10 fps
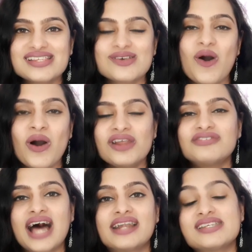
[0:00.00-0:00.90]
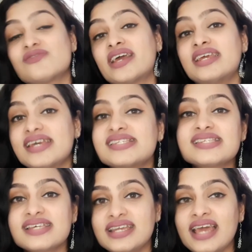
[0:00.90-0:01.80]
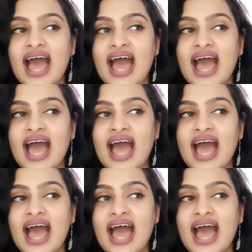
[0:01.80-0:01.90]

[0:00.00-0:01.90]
So all of that is very necessary,